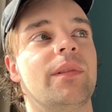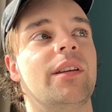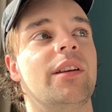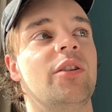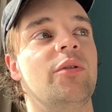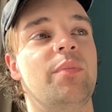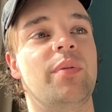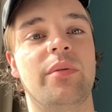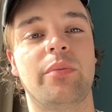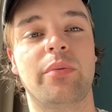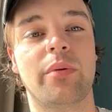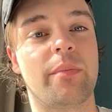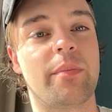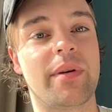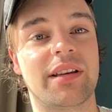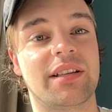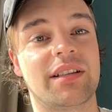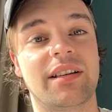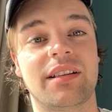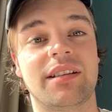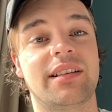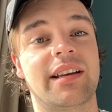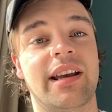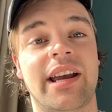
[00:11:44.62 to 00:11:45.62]
I'd be
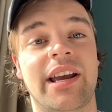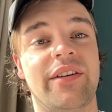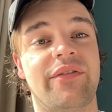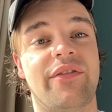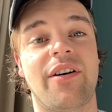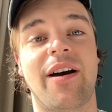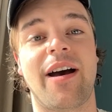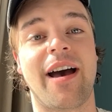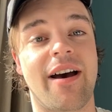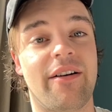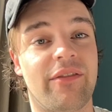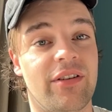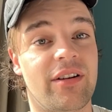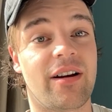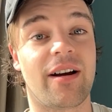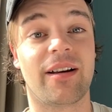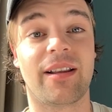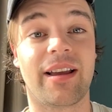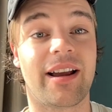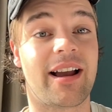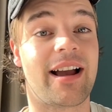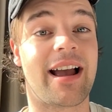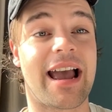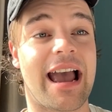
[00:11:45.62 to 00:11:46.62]
remiss to say if I haven't.
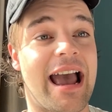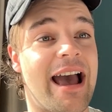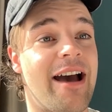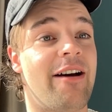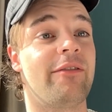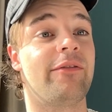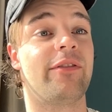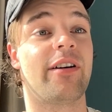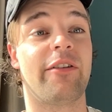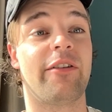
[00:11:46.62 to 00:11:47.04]
I have.